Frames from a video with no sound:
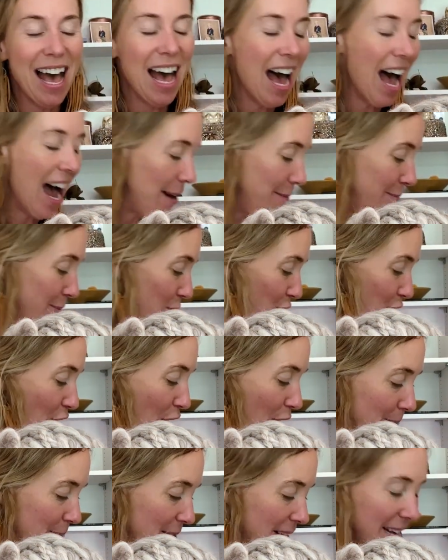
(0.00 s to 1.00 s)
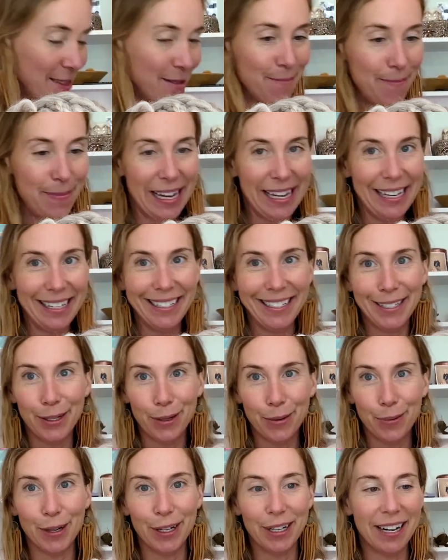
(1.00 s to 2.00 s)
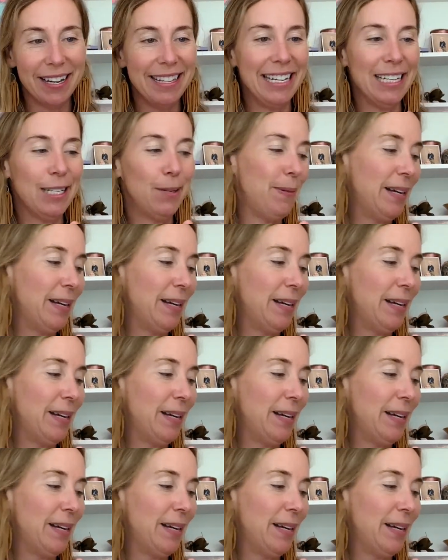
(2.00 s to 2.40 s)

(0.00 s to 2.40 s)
I'm chomping at the bit to work on this,